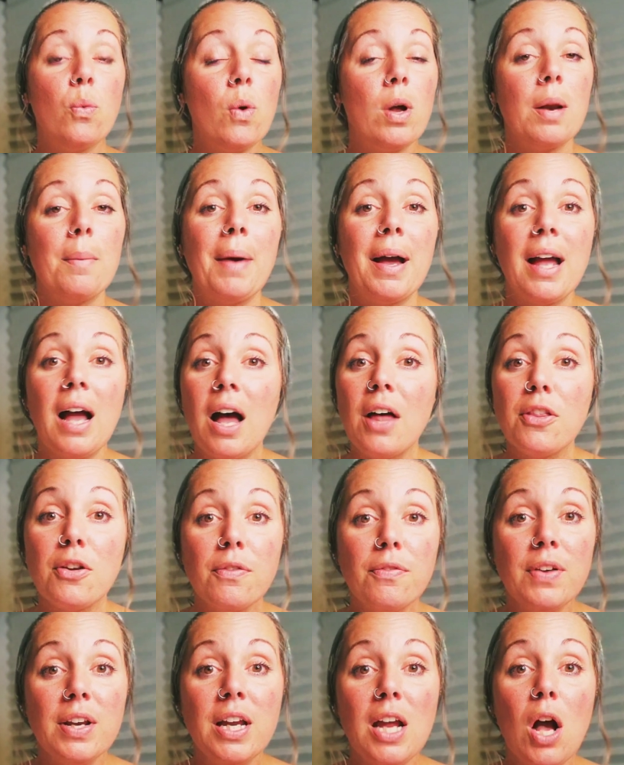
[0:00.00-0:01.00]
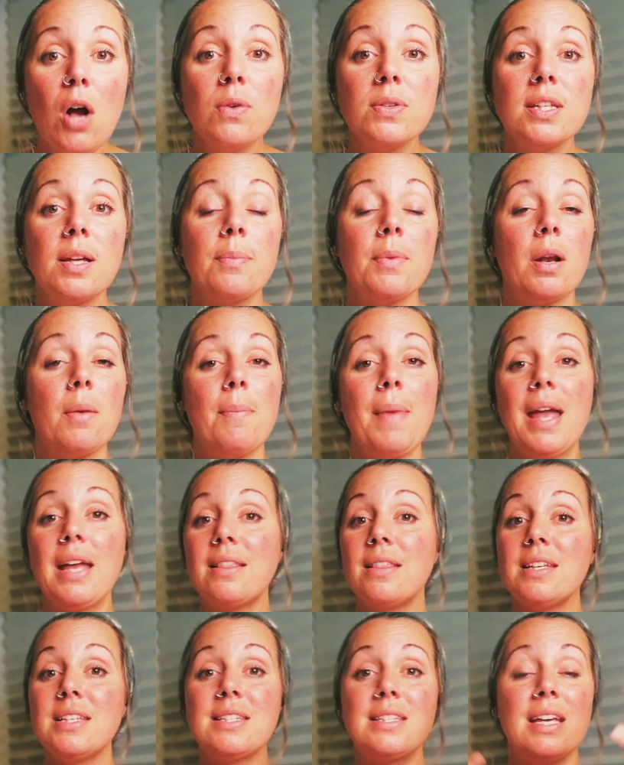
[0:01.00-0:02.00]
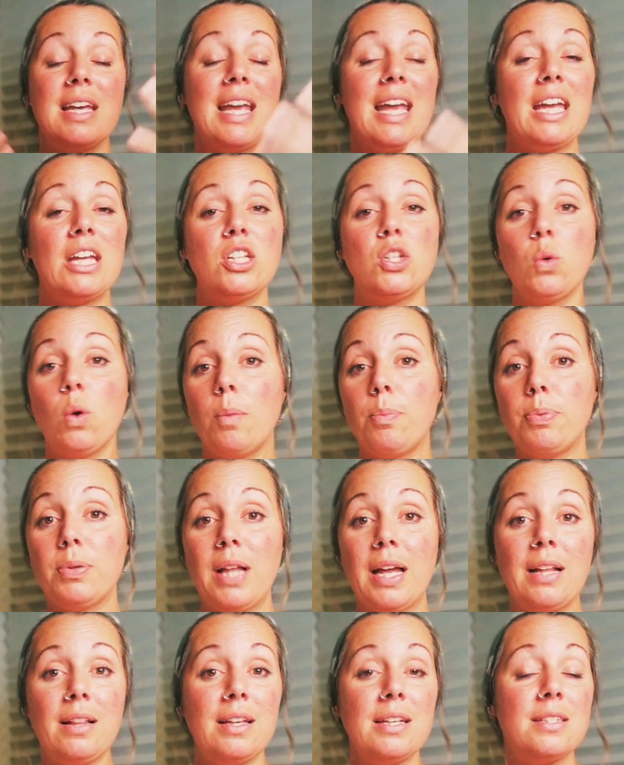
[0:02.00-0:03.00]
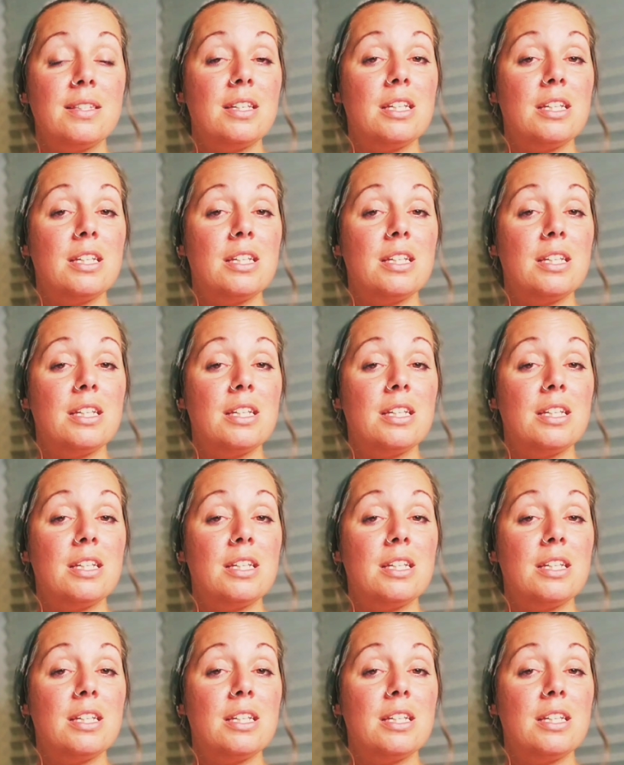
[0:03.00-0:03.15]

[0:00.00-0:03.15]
one of my other videos. I'm going to make this into a playlist.